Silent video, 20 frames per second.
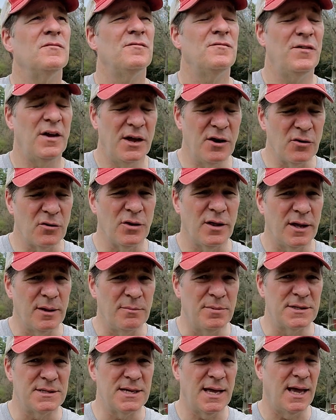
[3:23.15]
fingerling
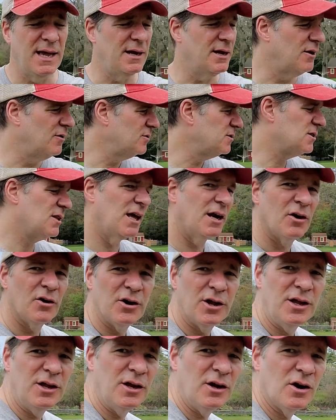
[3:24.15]
potatoes that are
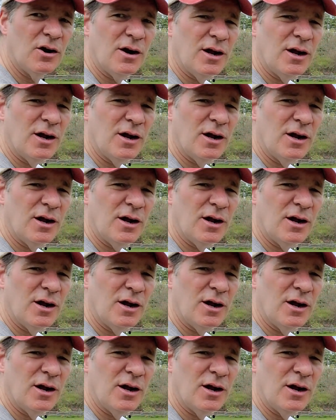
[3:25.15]
here